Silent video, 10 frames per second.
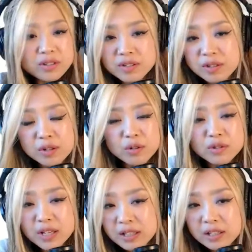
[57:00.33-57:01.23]
or just
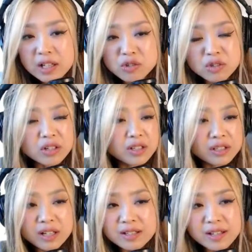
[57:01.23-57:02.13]
you say the
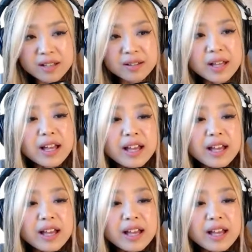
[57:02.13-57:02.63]
nationality. That's it.